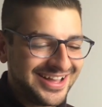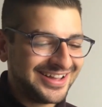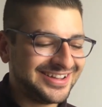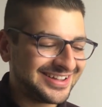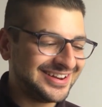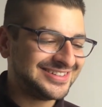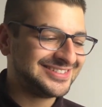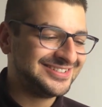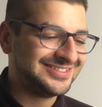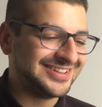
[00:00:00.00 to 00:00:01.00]
Okay, let's
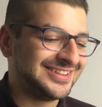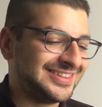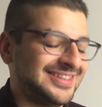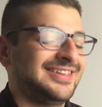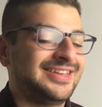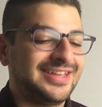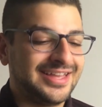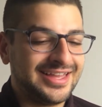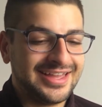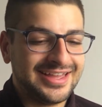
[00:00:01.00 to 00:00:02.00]
do it.
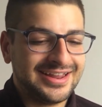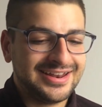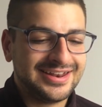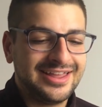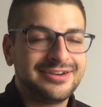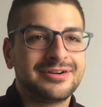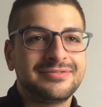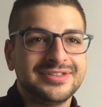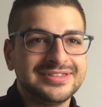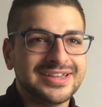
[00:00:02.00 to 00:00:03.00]
Letter of
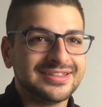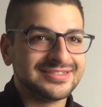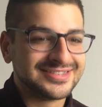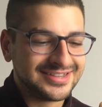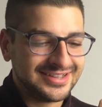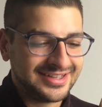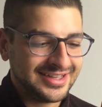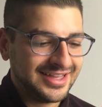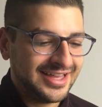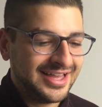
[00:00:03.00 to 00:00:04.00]
intent.
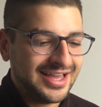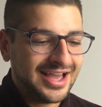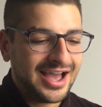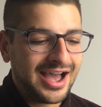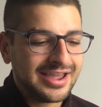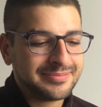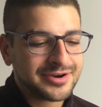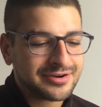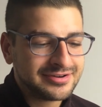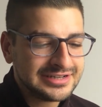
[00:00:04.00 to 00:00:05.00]
I am
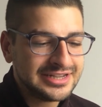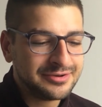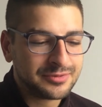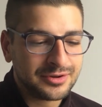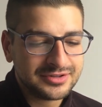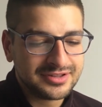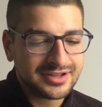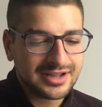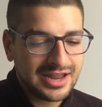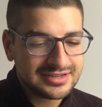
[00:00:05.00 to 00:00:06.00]
currently enrolled in the
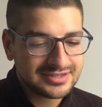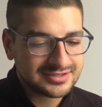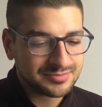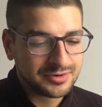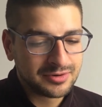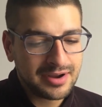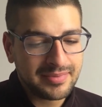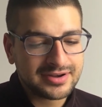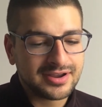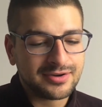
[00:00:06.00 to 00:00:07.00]
Classics program
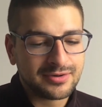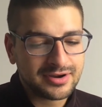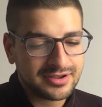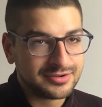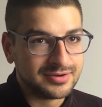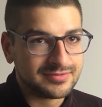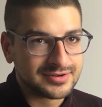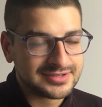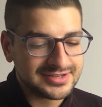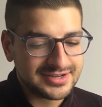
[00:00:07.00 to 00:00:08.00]
at Concordia
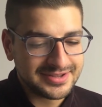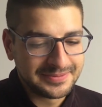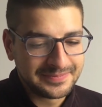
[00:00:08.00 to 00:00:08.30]
University.